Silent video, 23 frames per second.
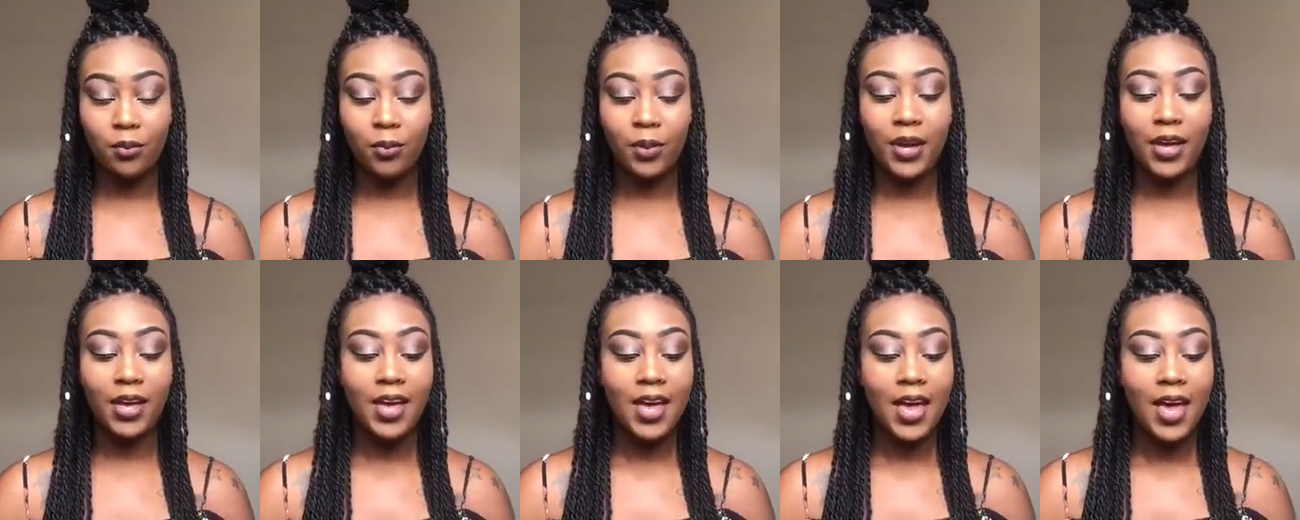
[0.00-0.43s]

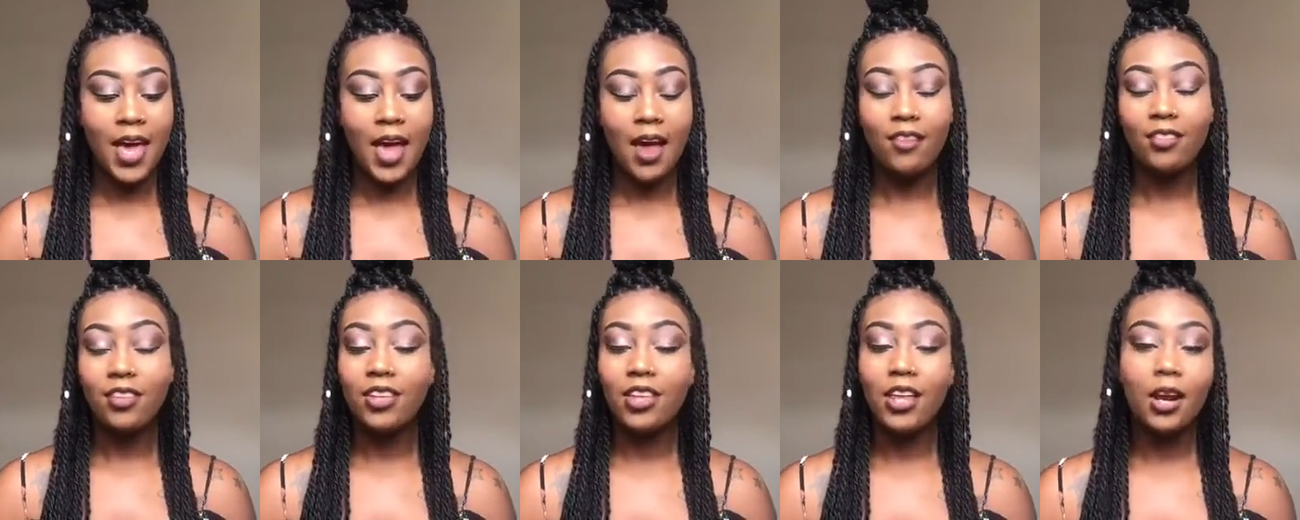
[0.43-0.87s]
But
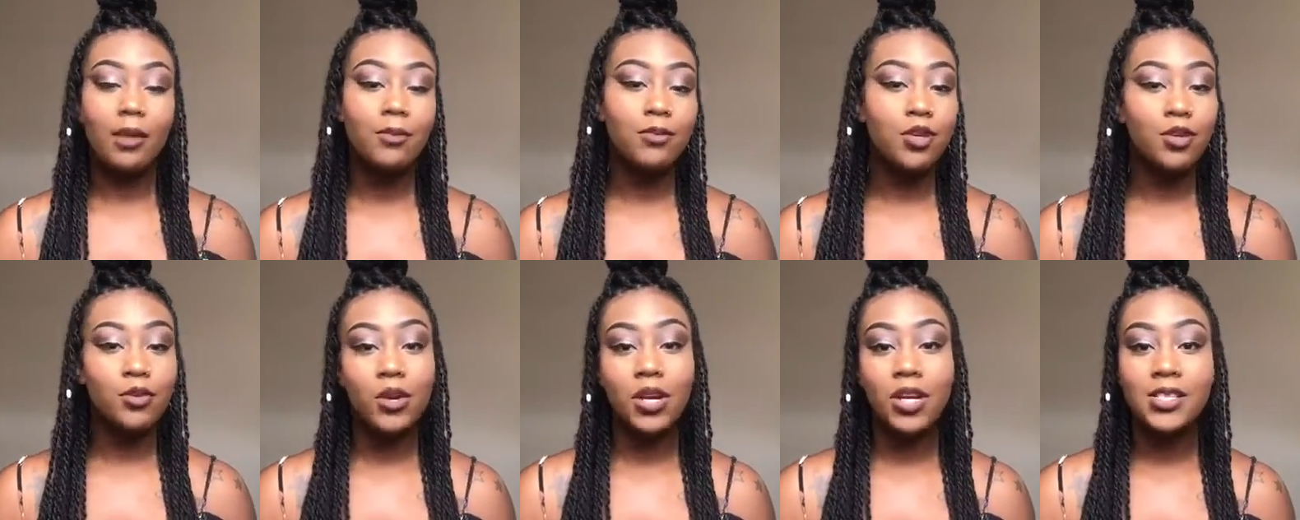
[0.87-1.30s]
everything that I'm
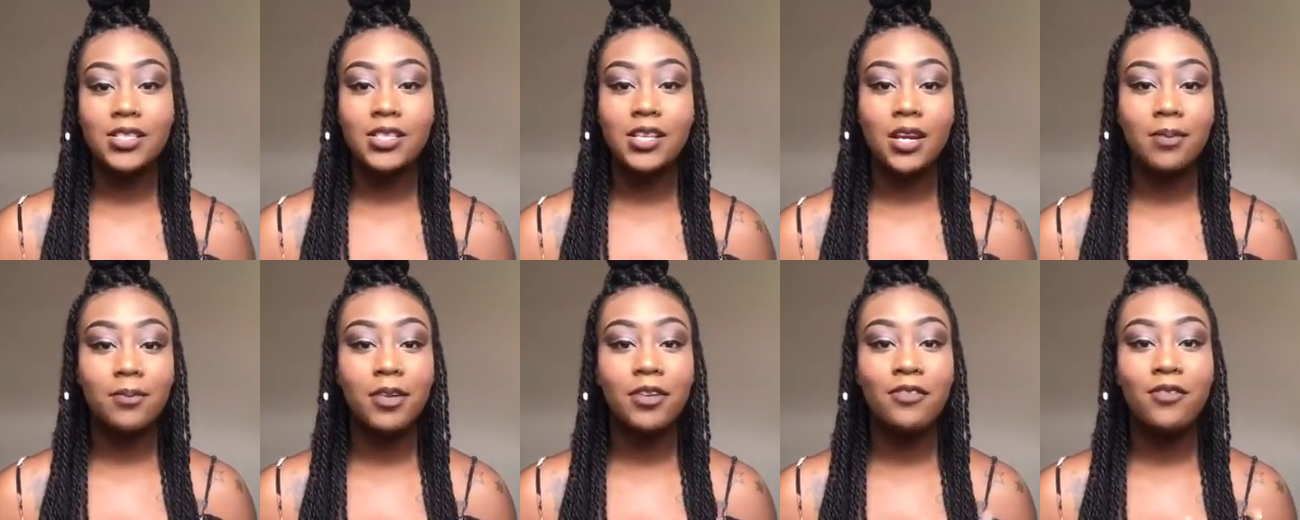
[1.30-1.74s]
doing is
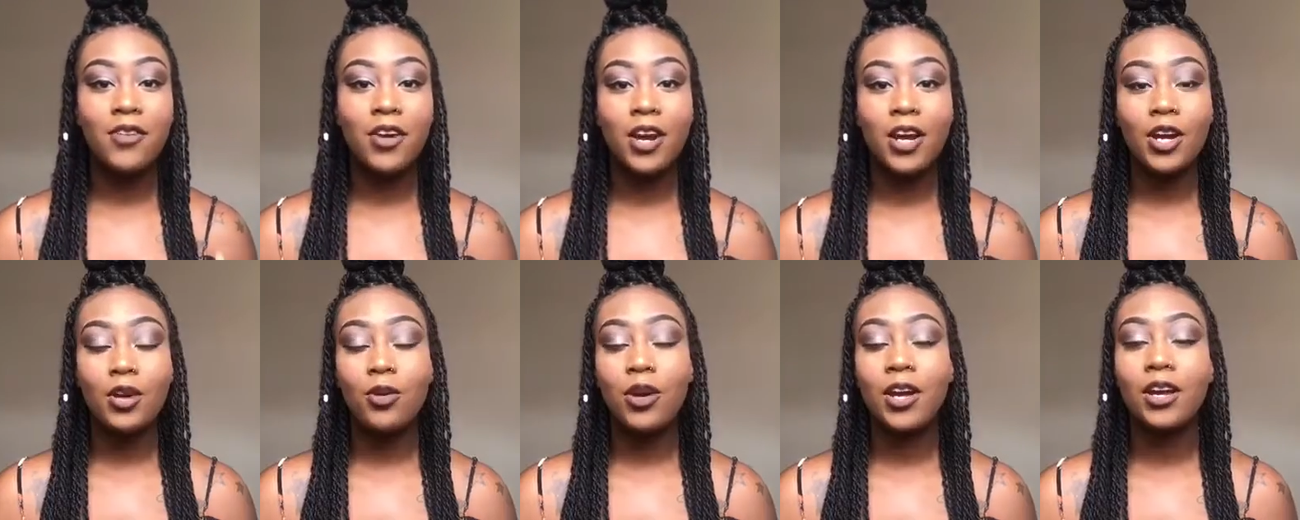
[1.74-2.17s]
going to be
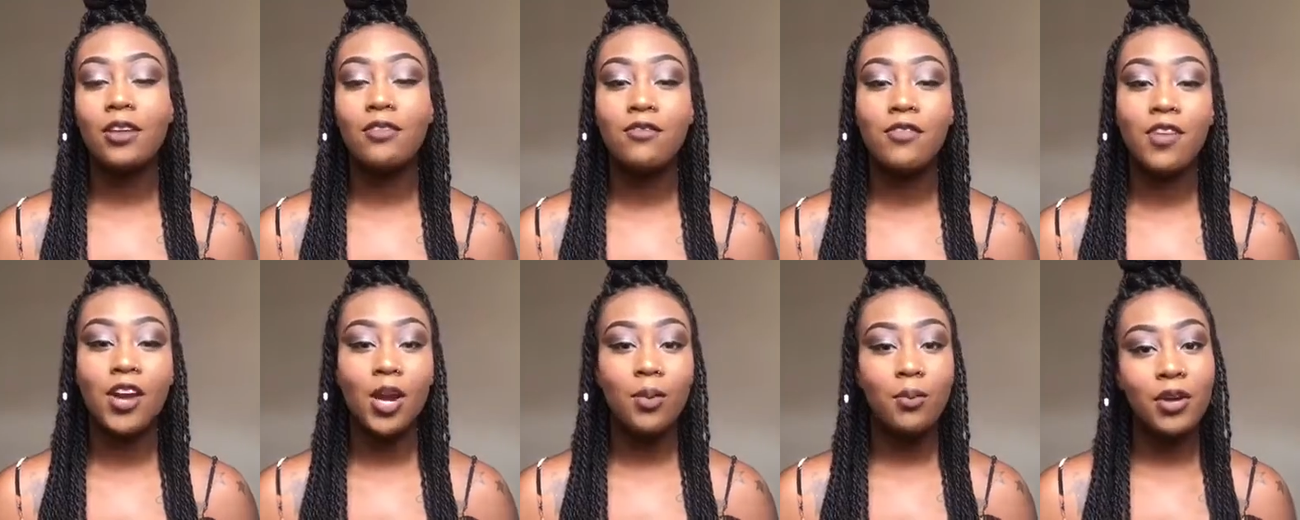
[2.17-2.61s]
very quick
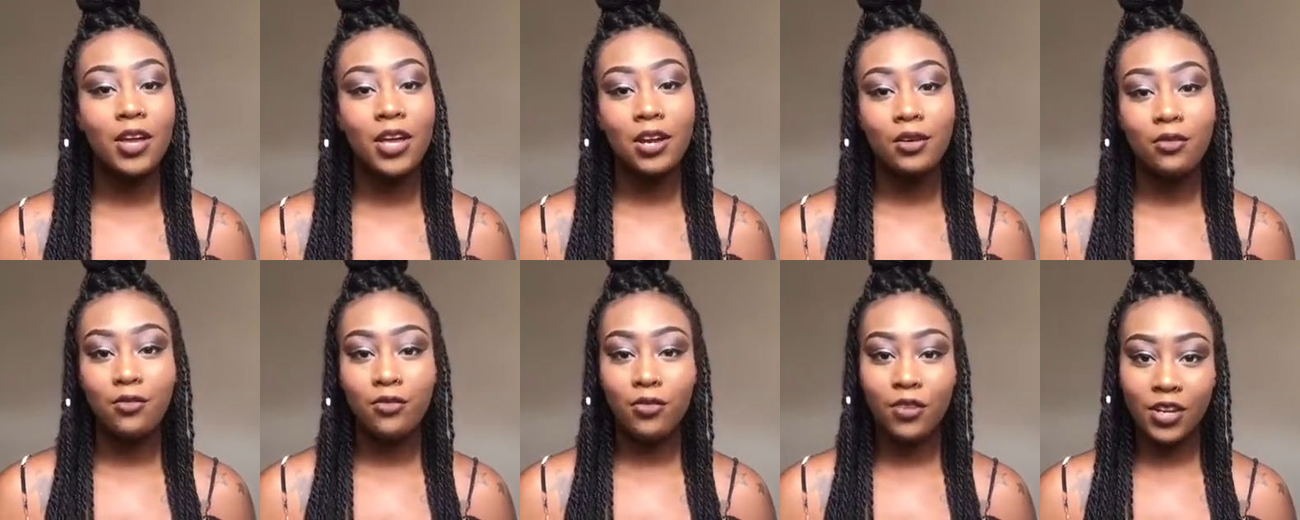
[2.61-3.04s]
and very
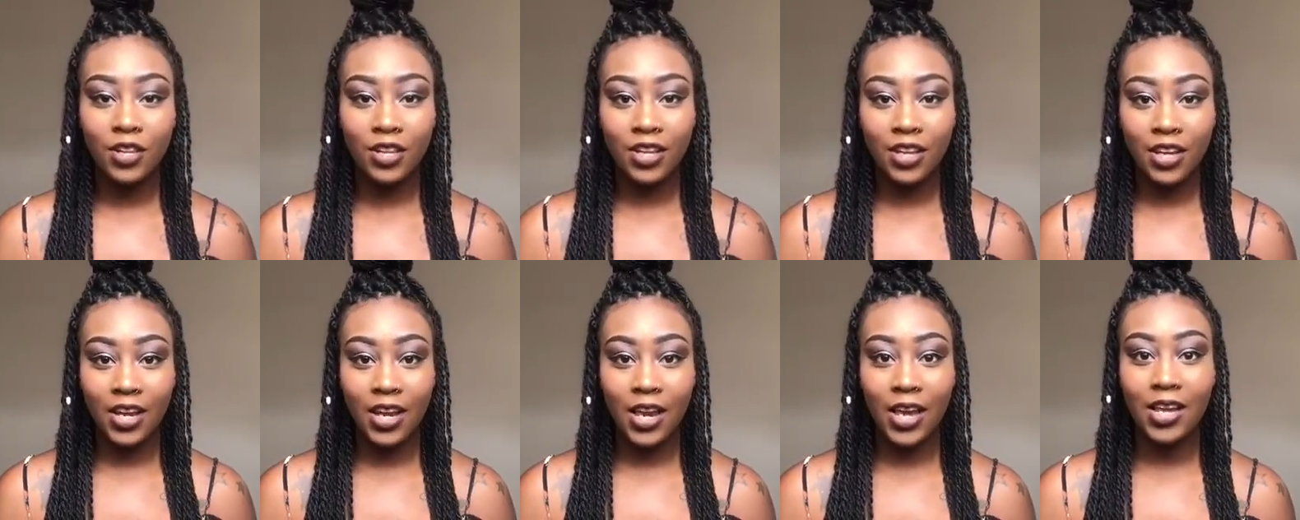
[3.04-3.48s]
beginner
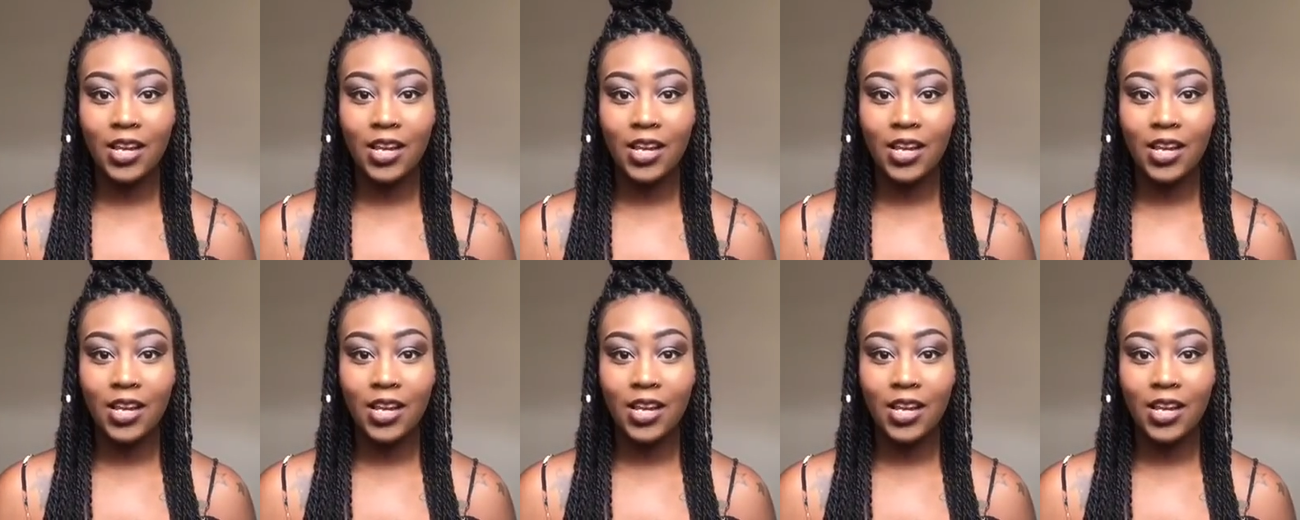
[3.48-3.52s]
friendly,